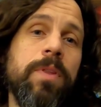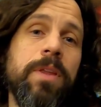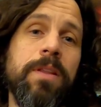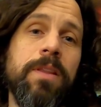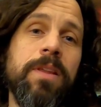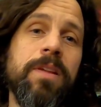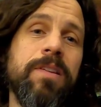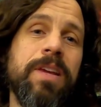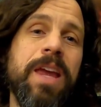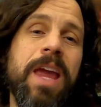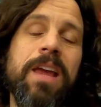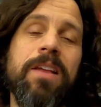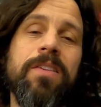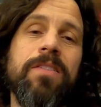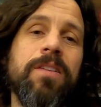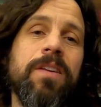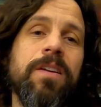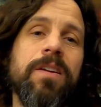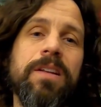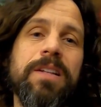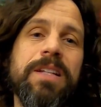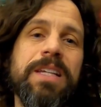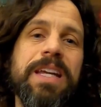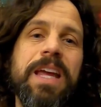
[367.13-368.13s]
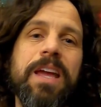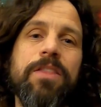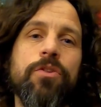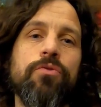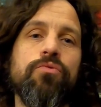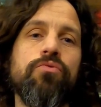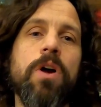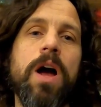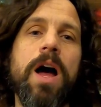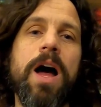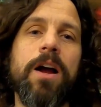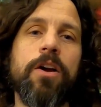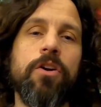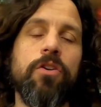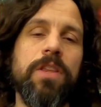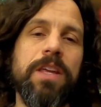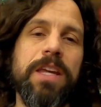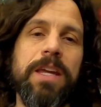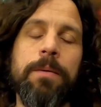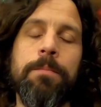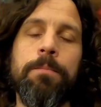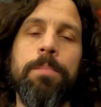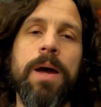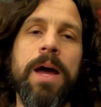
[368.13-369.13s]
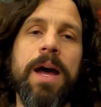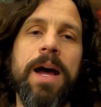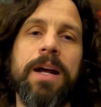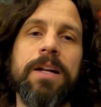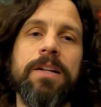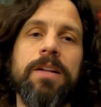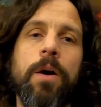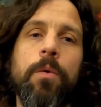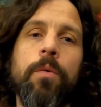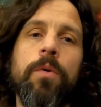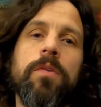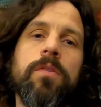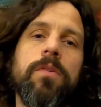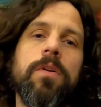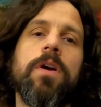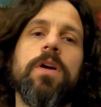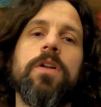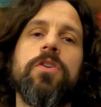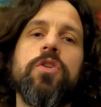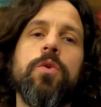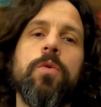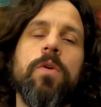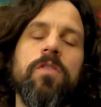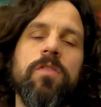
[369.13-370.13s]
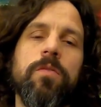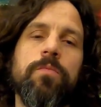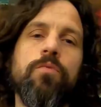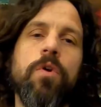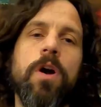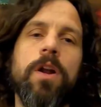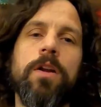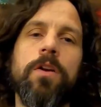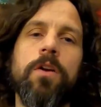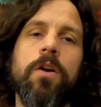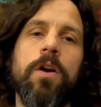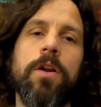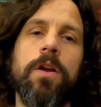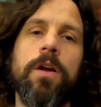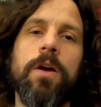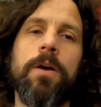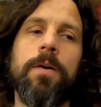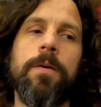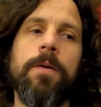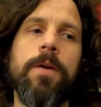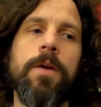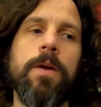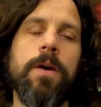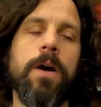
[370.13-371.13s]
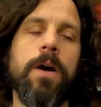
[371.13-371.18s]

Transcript: in this case, to get the rock or the impact, I was doing some running on a